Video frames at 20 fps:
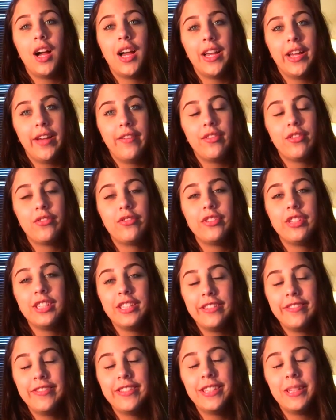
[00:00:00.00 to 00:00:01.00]
I have a
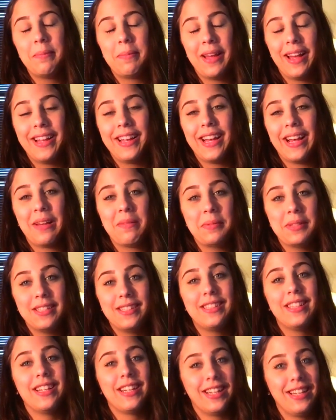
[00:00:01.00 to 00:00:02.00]
really, really bad
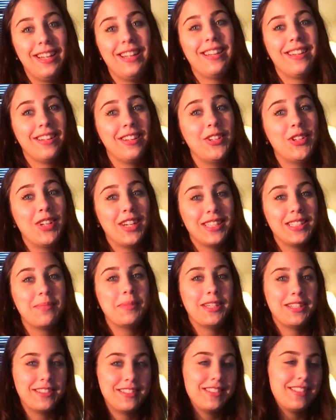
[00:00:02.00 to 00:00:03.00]
habit that I need to tell you guys
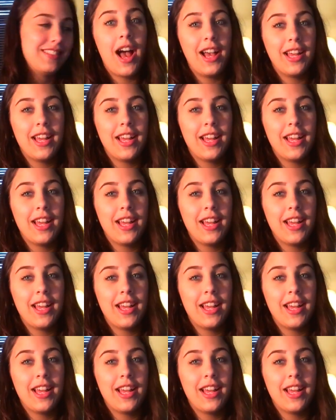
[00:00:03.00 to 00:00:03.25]
about.